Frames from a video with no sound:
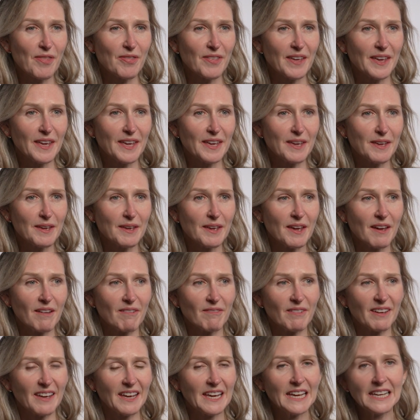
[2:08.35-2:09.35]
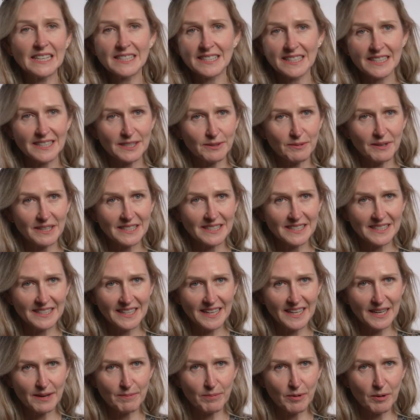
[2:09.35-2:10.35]
The easiest way to
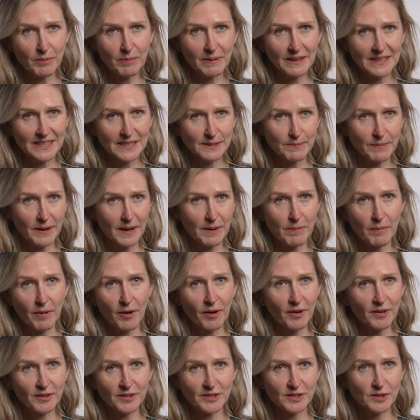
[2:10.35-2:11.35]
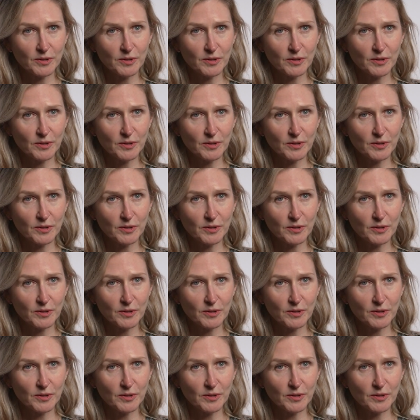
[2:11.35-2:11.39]
take it probably is by mouth,